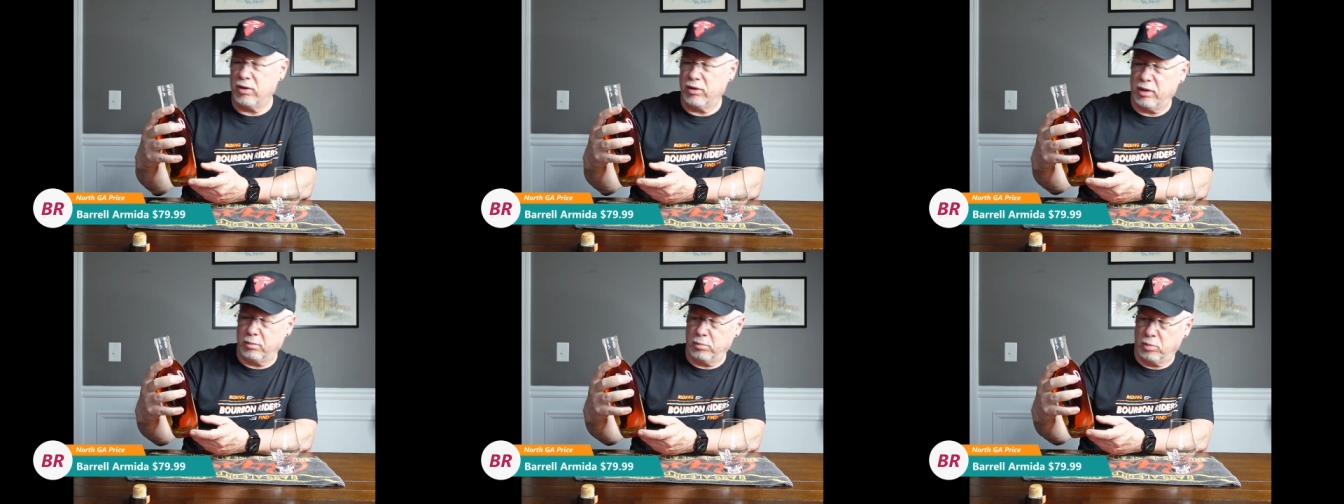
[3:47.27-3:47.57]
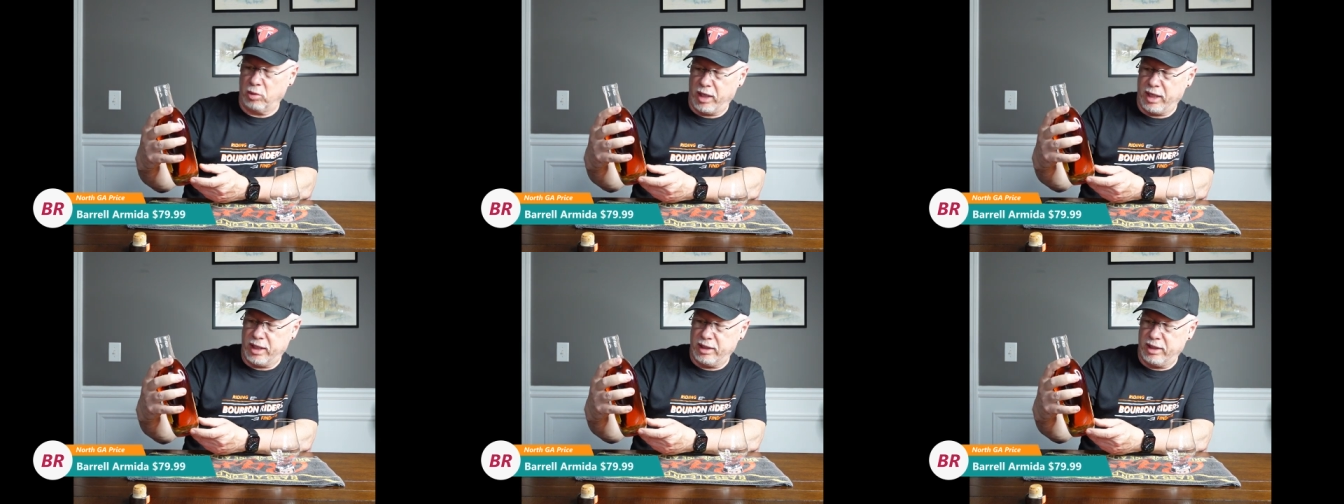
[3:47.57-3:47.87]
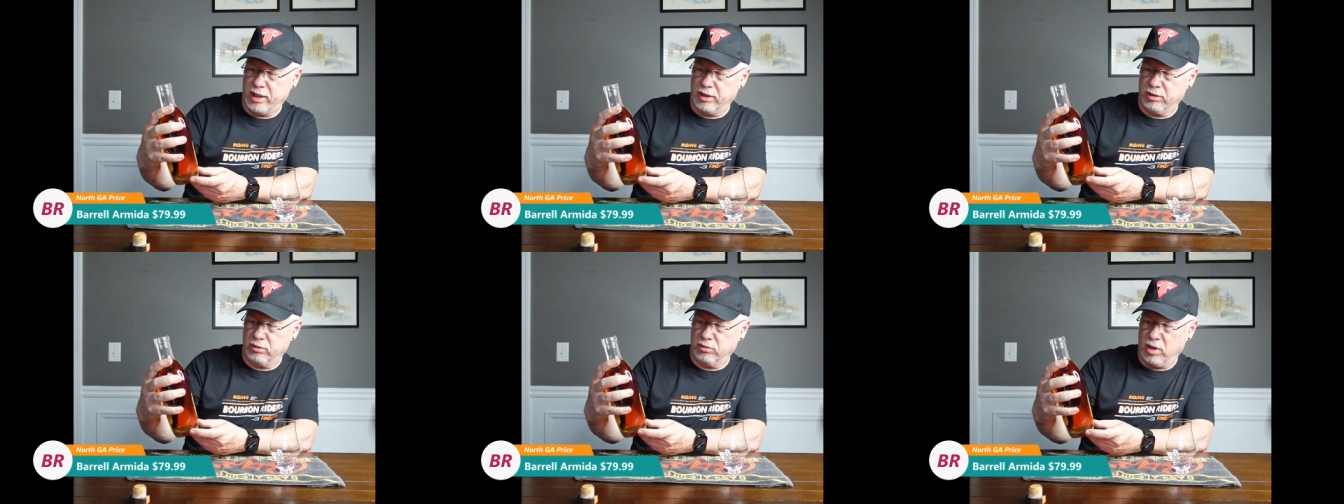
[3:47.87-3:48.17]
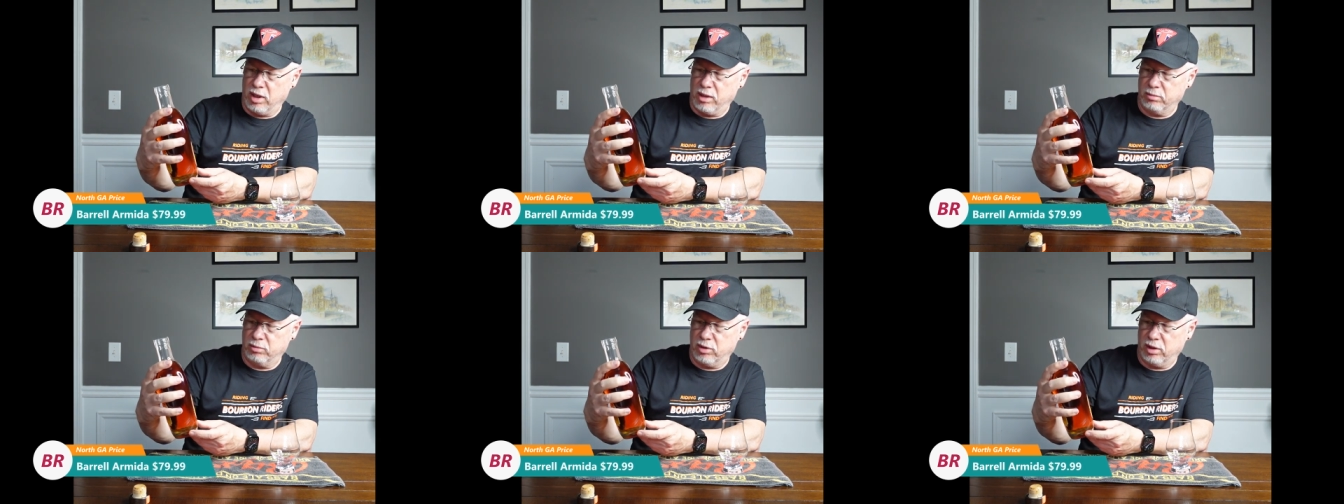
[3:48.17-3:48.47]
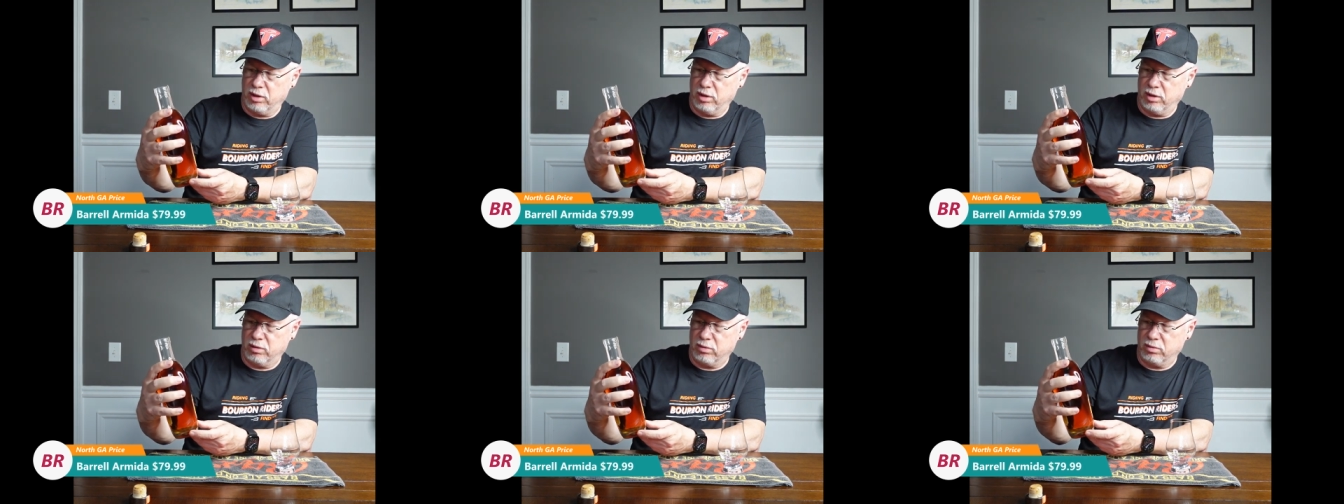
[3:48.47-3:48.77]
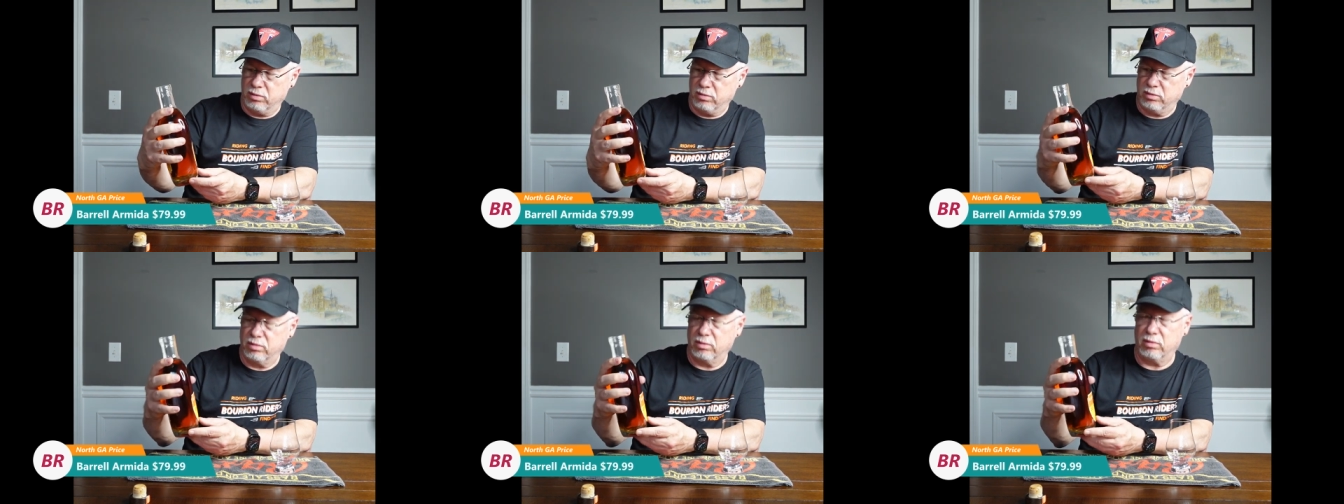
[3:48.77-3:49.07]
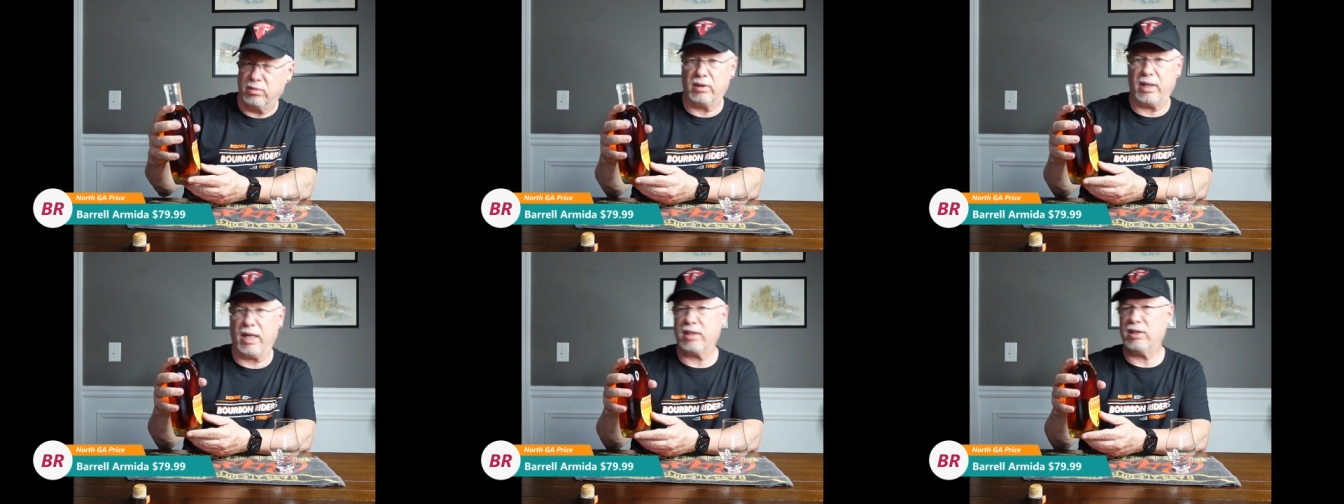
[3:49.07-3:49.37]
the brandy and rum too.
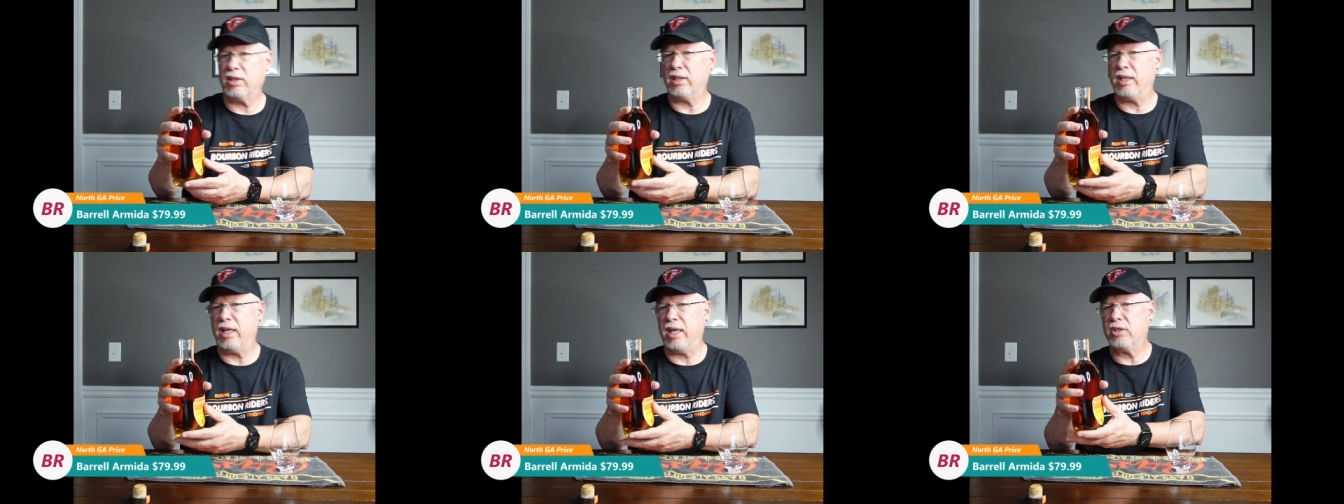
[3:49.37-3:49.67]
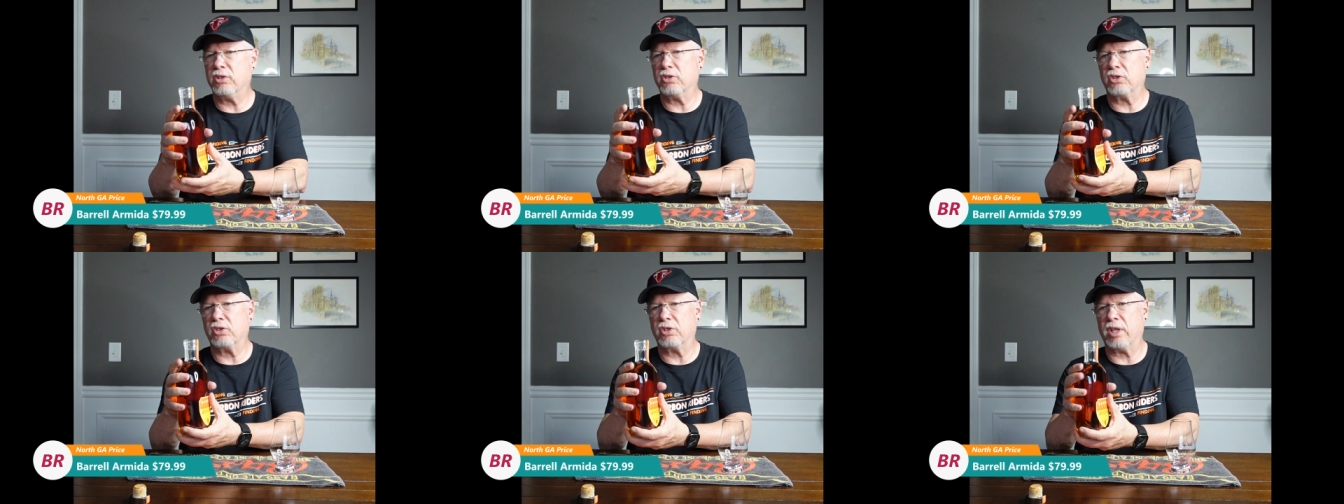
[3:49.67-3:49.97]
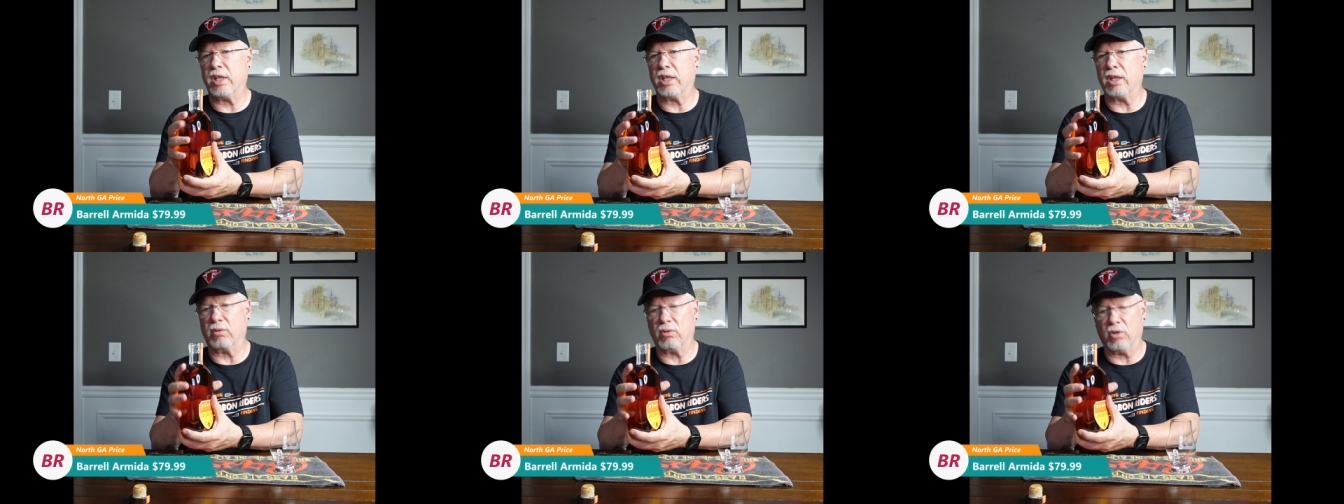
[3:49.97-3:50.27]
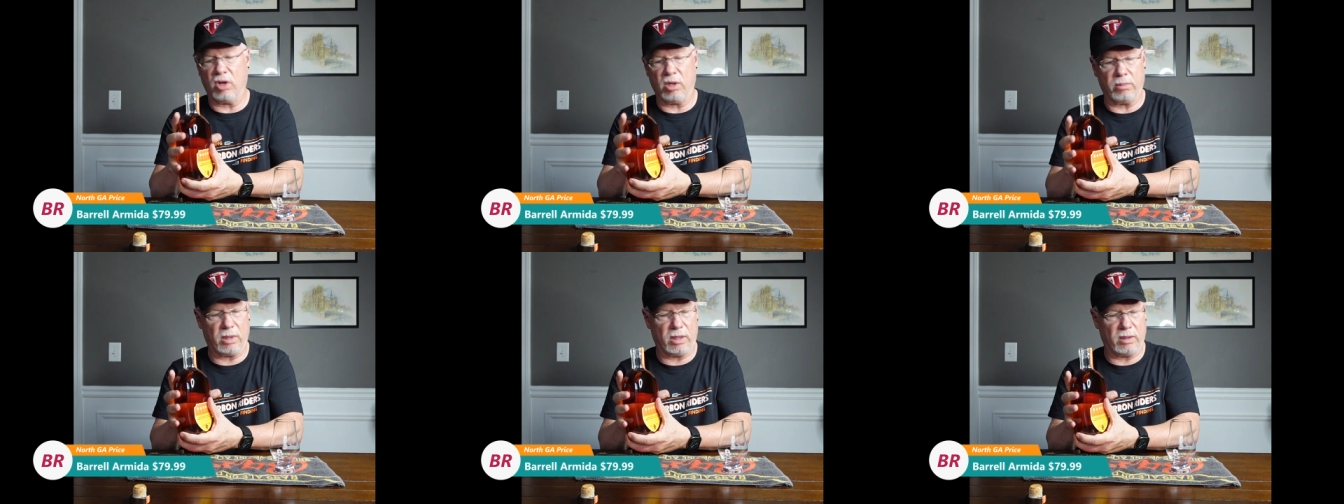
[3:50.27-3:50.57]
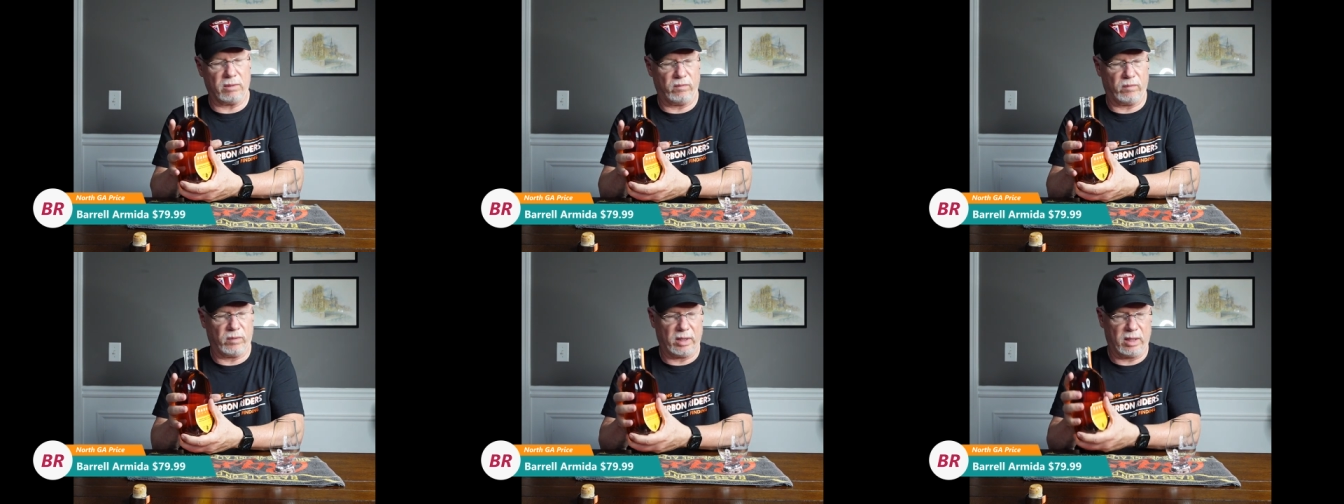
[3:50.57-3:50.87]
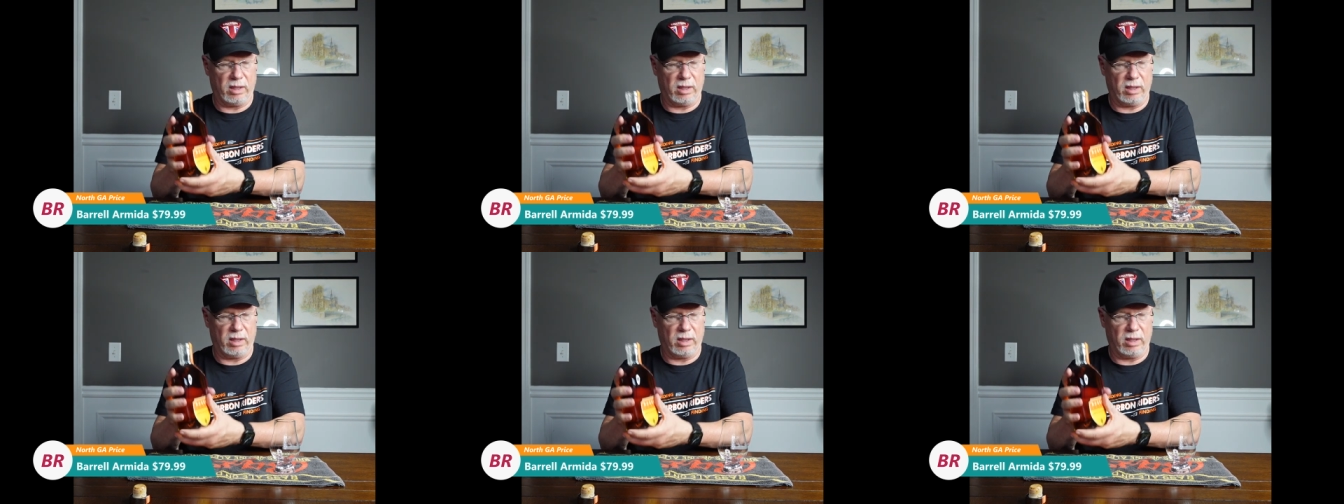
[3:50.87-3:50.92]
That's an interesting aroma.